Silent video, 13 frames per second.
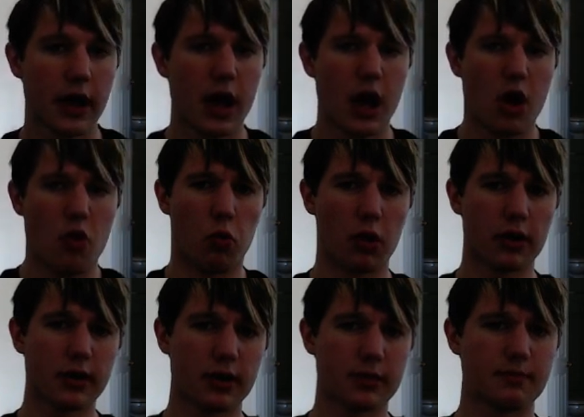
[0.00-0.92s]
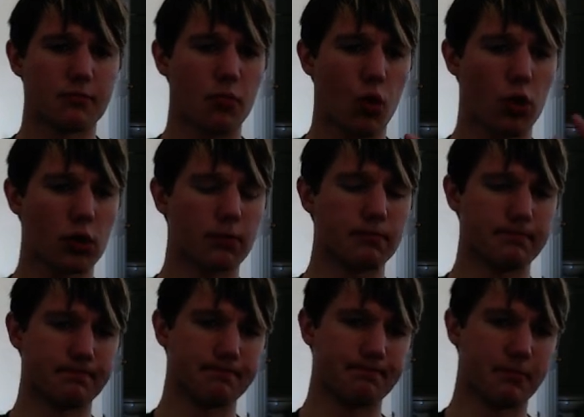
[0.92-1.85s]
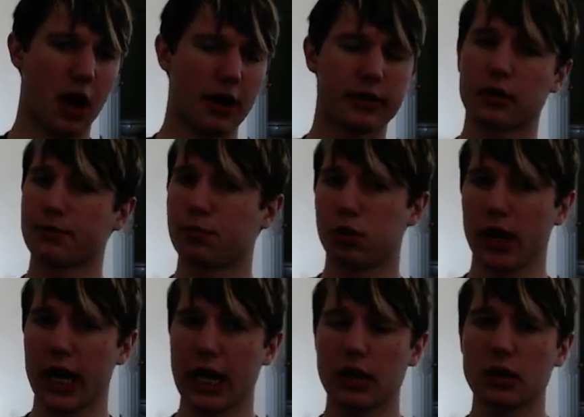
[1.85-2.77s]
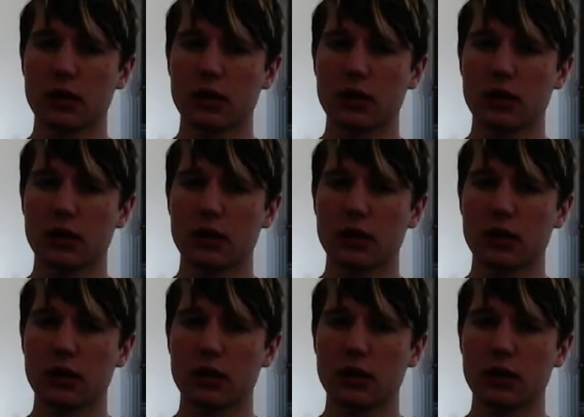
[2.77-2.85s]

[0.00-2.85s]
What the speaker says: one of the more underplayed